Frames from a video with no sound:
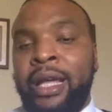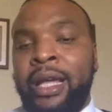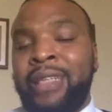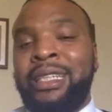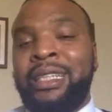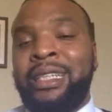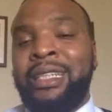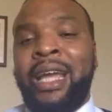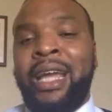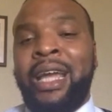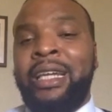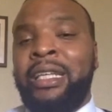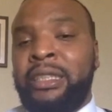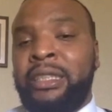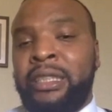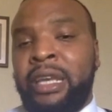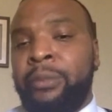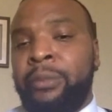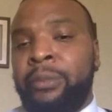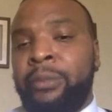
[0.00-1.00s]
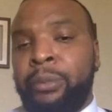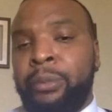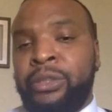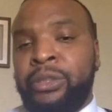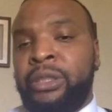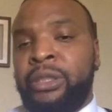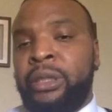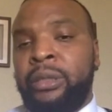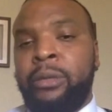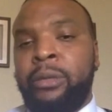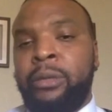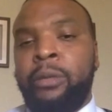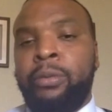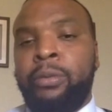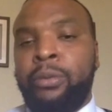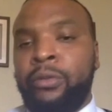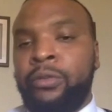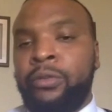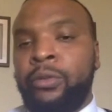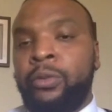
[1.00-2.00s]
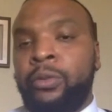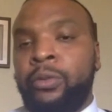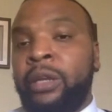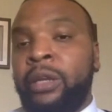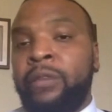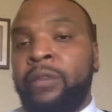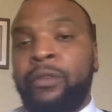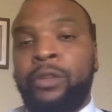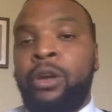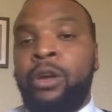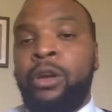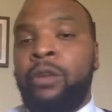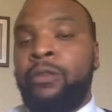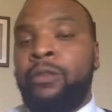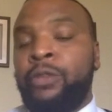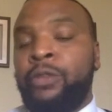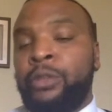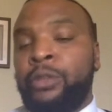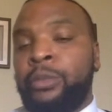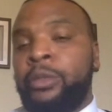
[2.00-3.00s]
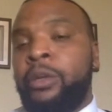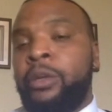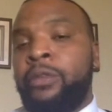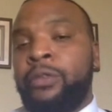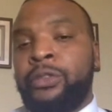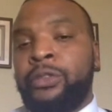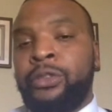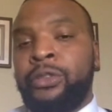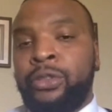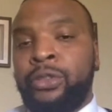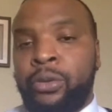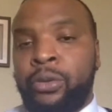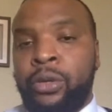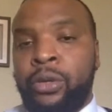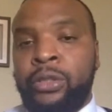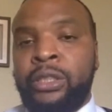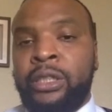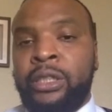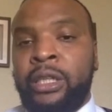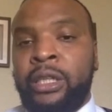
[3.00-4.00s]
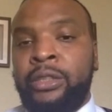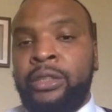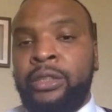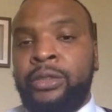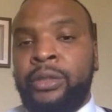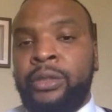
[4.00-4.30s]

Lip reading: That's a 97% approval rating for law enforcement officers across the country.